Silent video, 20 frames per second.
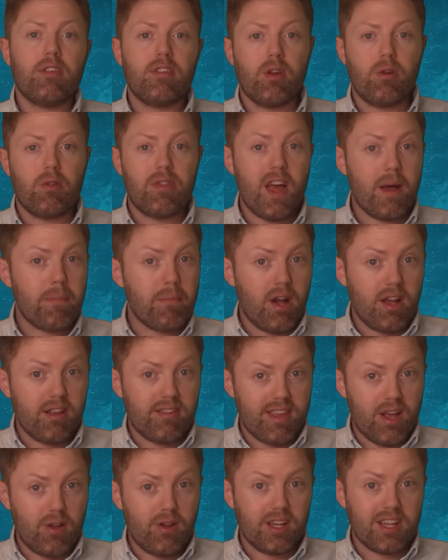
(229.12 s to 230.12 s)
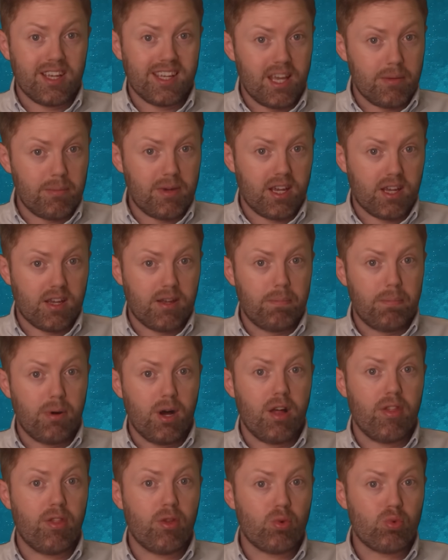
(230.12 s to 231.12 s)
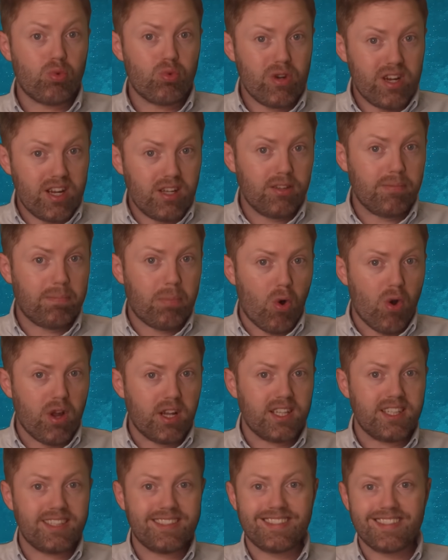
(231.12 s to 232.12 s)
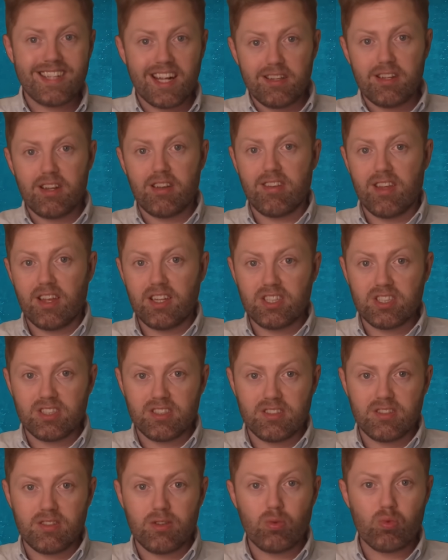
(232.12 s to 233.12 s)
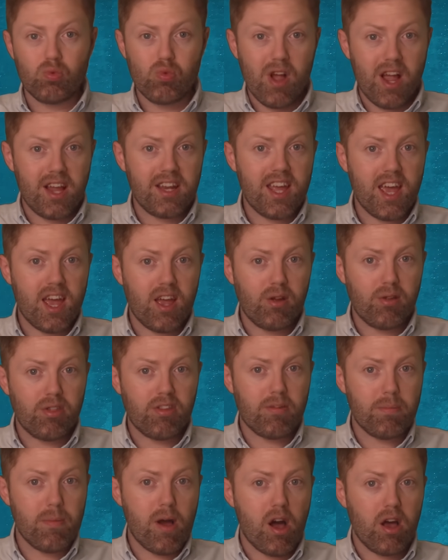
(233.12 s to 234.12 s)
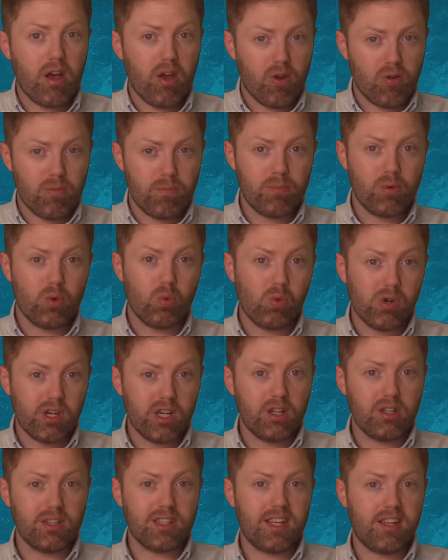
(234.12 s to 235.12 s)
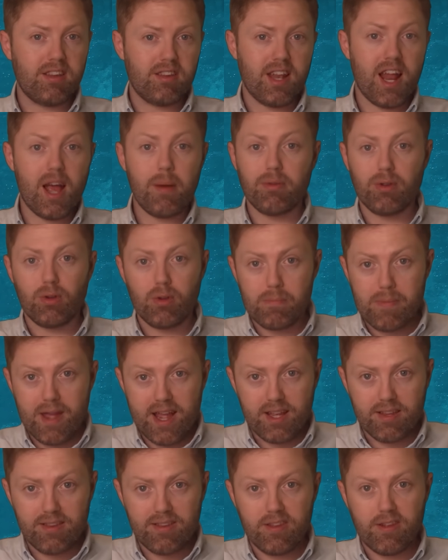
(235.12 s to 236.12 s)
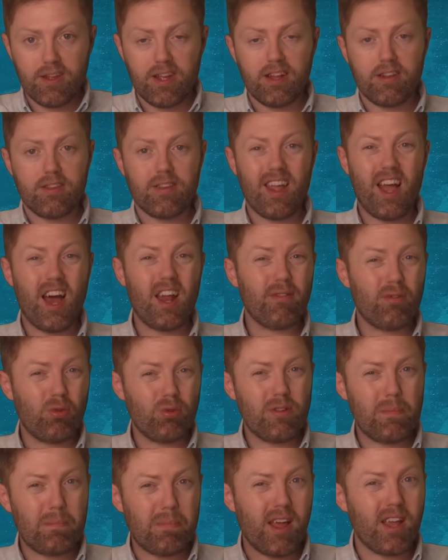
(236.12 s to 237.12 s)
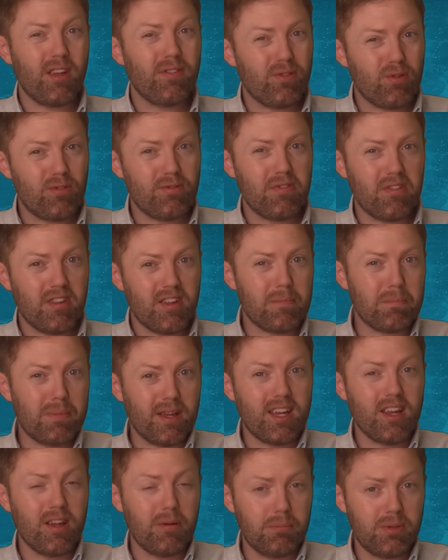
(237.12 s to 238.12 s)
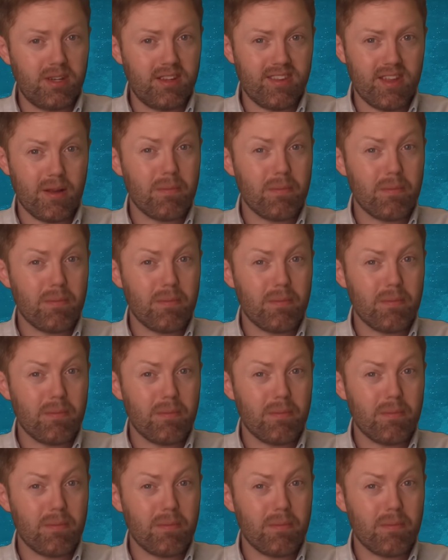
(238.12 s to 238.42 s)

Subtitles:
So that might sound like a gimmick, but the real point is standardization. Right now, the smart home world is an absolute mess. It's kind of all to playful for these big companies.